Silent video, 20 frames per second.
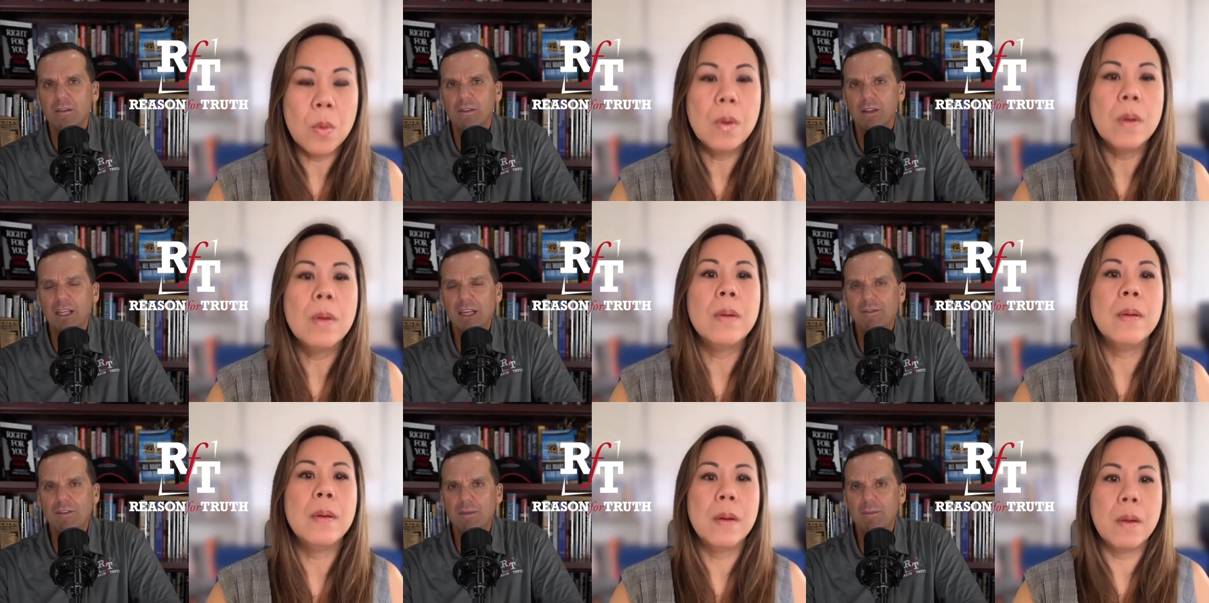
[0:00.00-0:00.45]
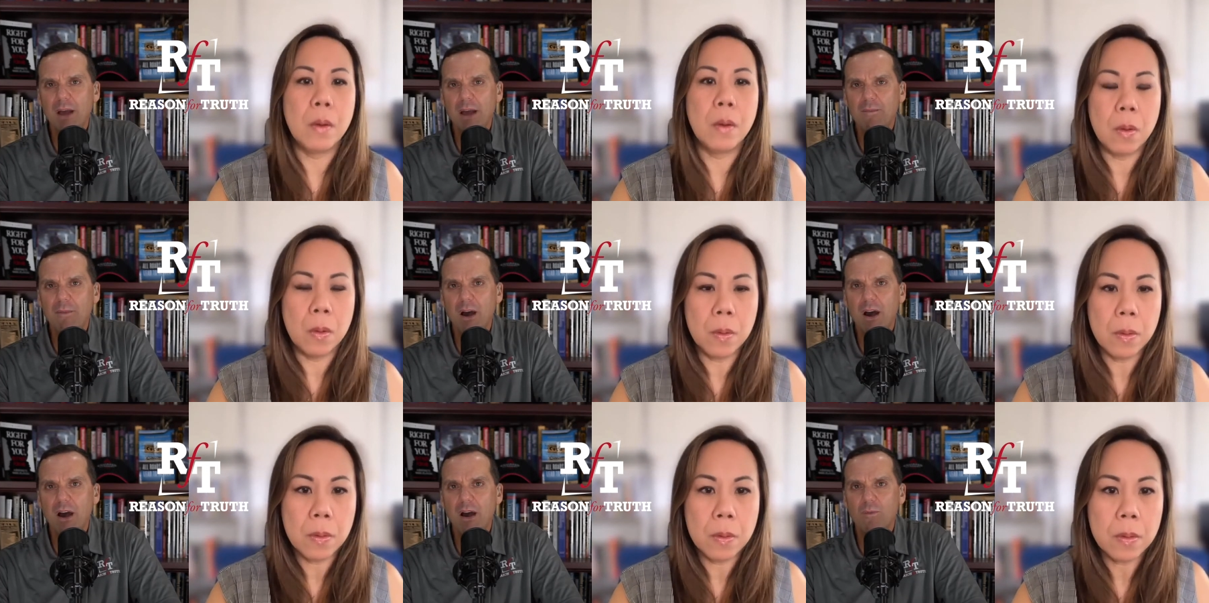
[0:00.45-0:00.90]
Speaker 1: leaving my
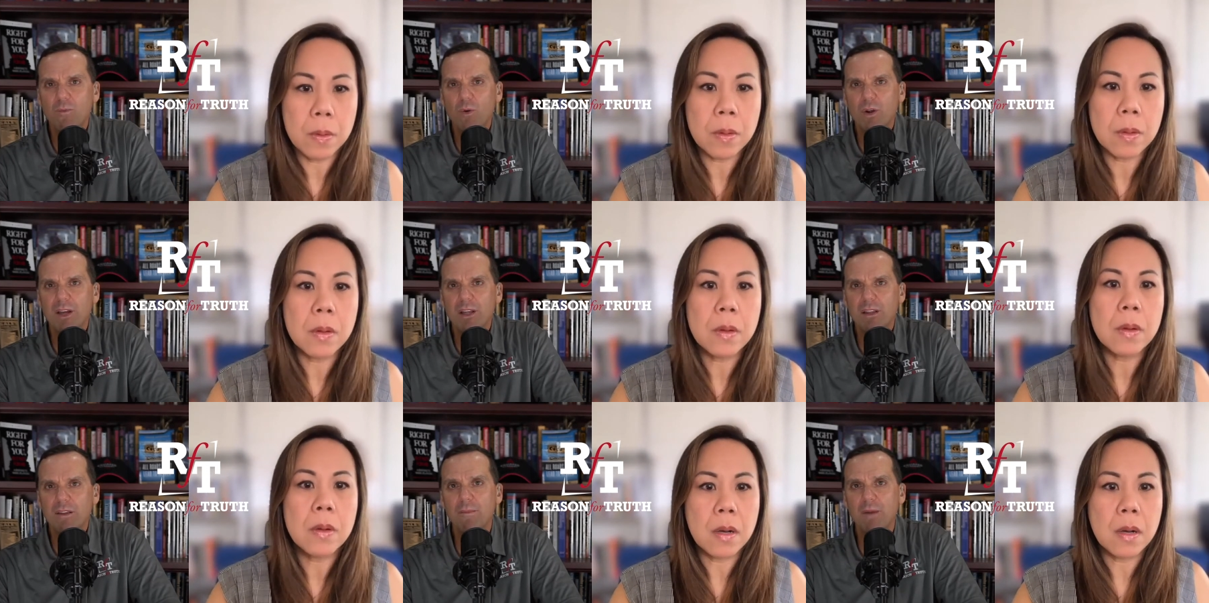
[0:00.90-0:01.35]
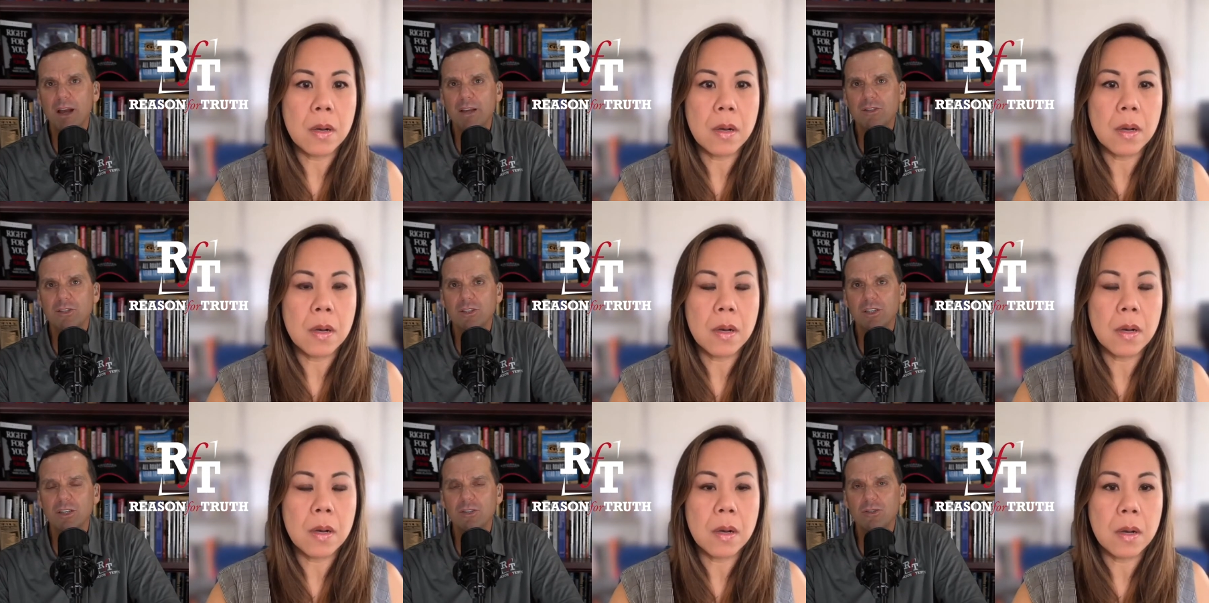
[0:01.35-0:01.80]
mom with my
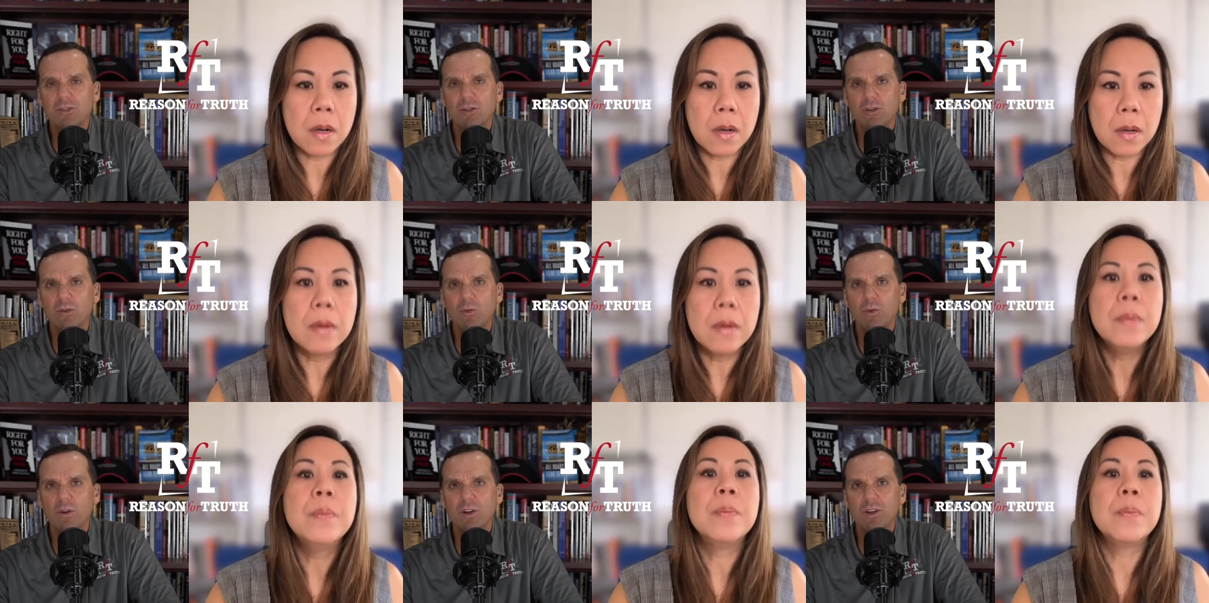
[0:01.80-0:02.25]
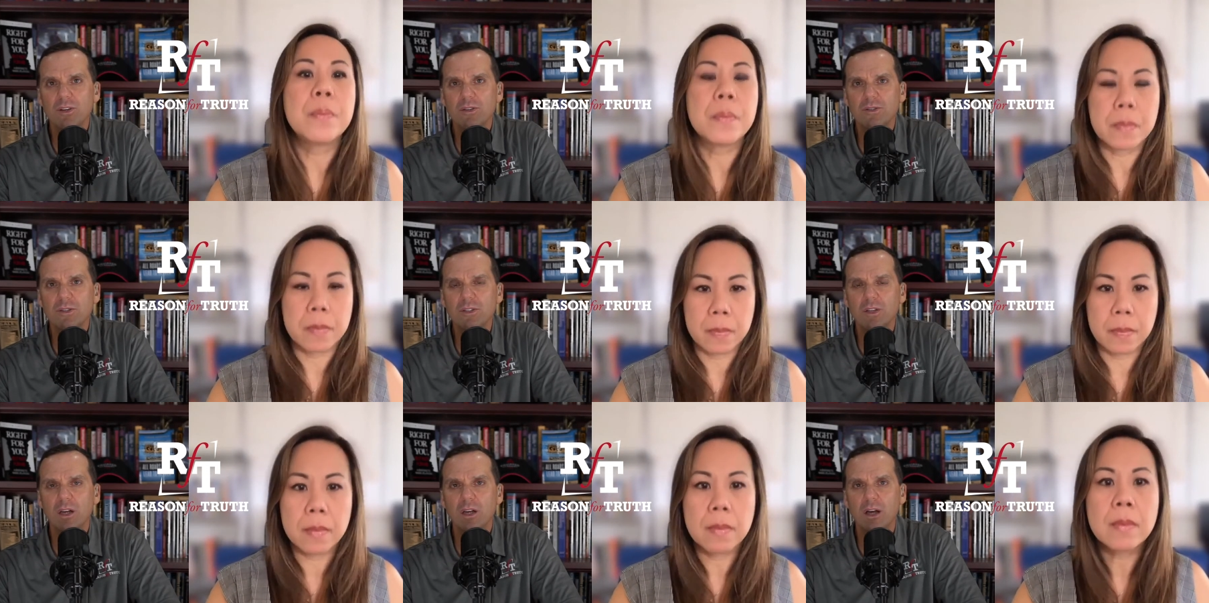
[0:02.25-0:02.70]
sister
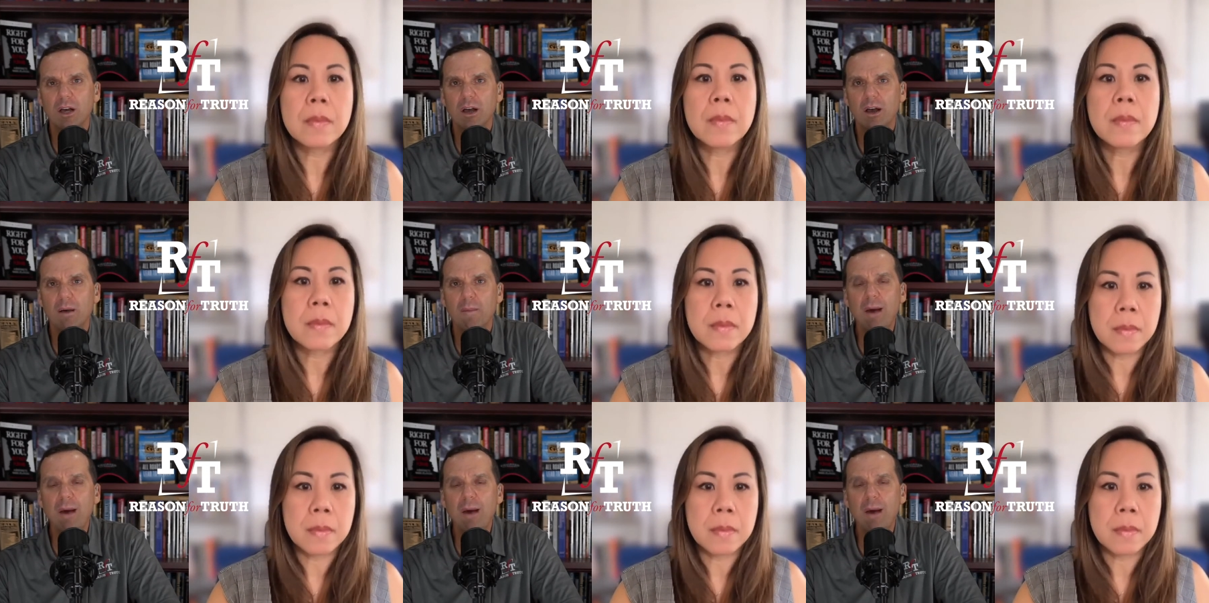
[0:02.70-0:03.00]
was uh,